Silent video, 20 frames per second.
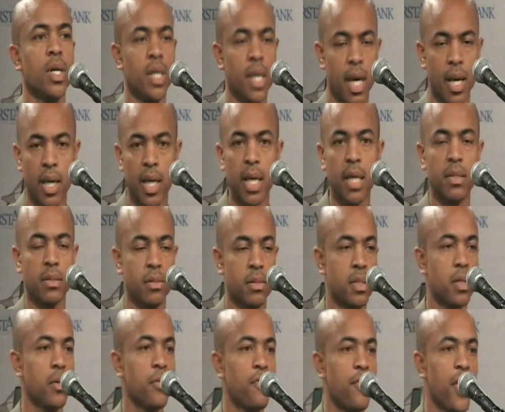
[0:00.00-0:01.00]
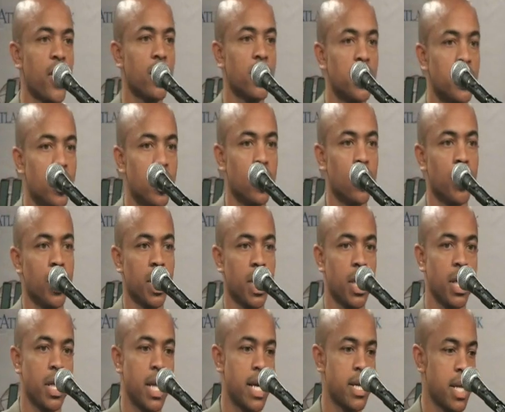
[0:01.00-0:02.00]
Yeah, again, still fairly new. And
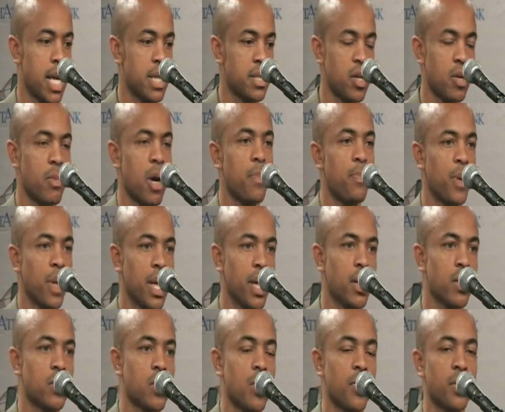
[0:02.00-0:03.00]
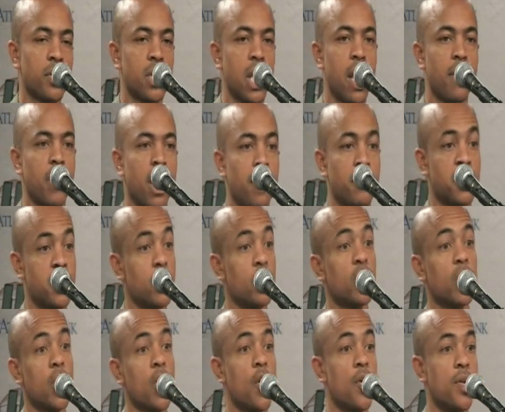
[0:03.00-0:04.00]
again, I tell my players all the time, I'm
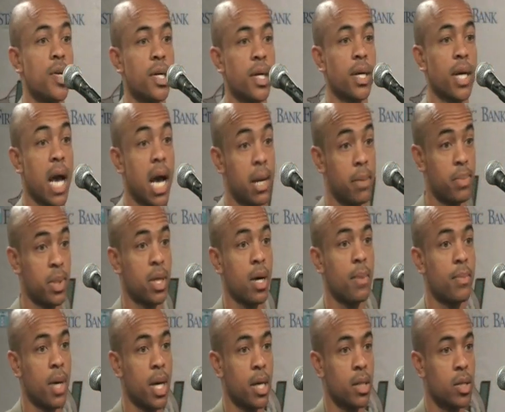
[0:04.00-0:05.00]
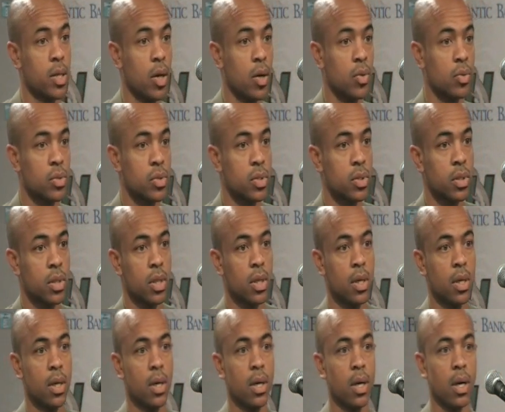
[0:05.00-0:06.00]
still learning how to become a head coach.
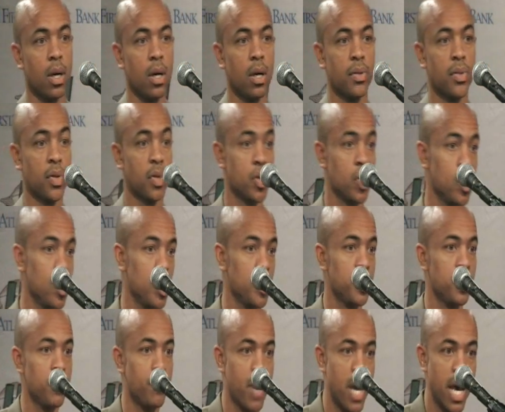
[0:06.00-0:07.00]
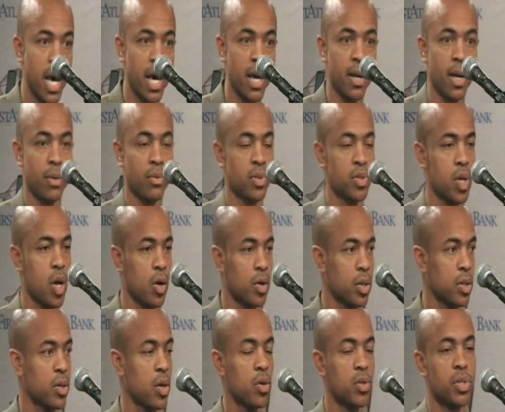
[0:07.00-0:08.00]
The good, the bad. I was
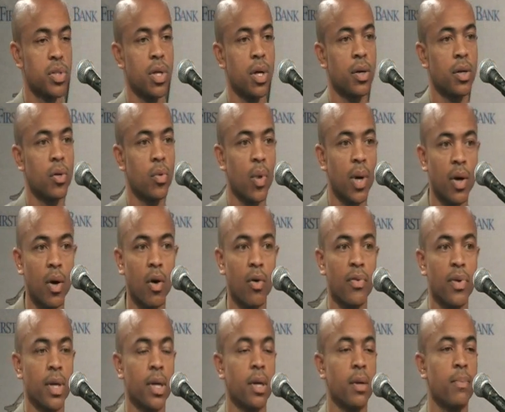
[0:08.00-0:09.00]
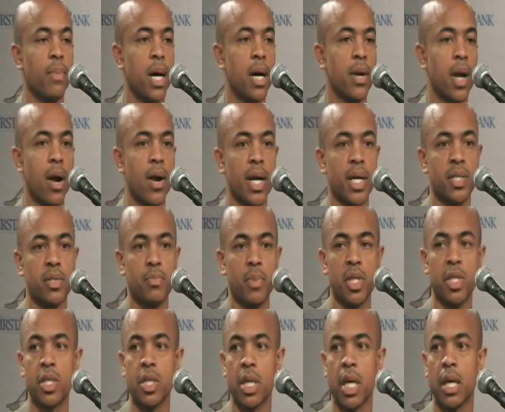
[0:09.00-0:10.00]
talking to Coach Dunn on the way over here about our
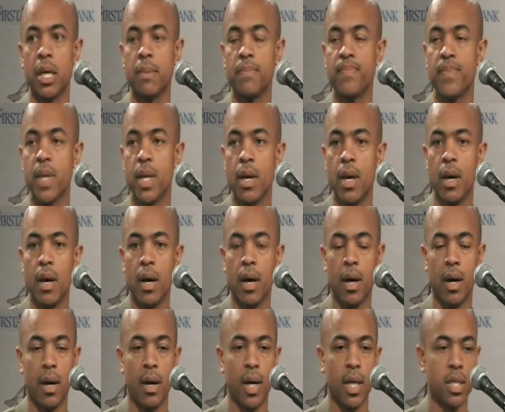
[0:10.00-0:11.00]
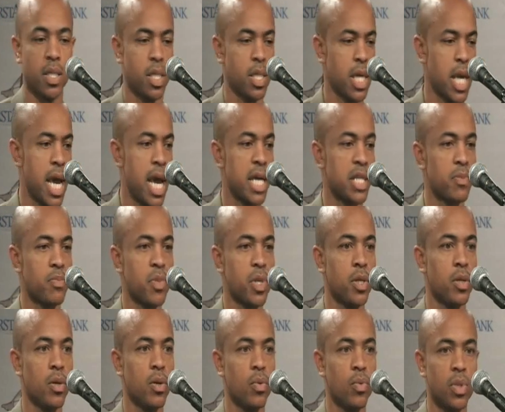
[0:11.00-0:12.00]
exhibition game. And she asked
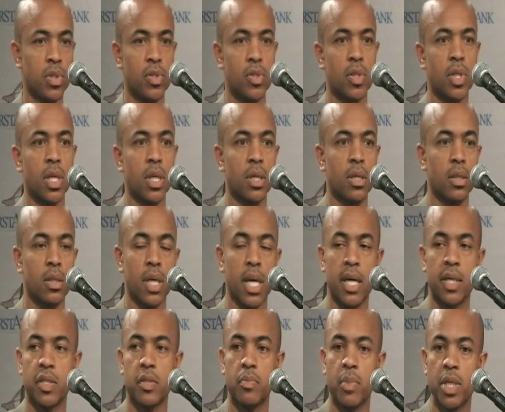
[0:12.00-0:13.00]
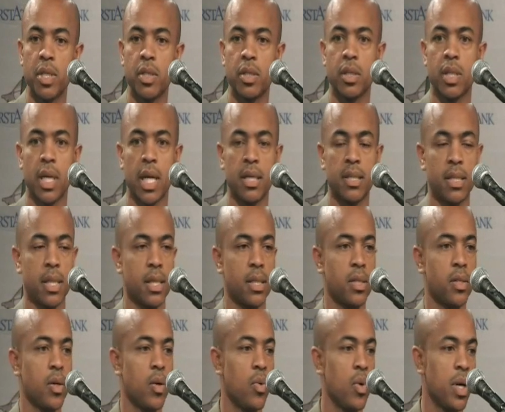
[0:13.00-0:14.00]
me, what did you think of the exhibition? And I
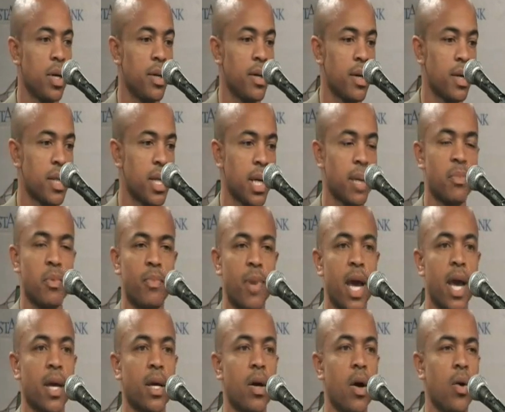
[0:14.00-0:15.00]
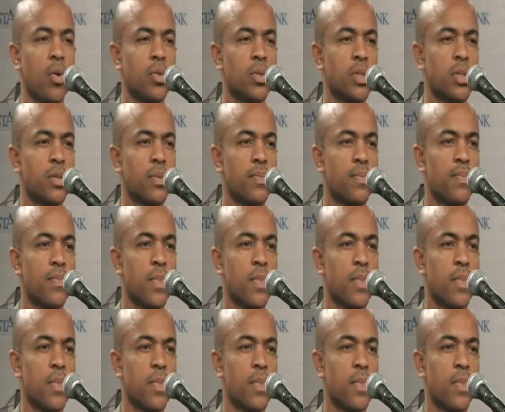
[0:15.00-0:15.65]
said, you know what? I think I'm a bad coach.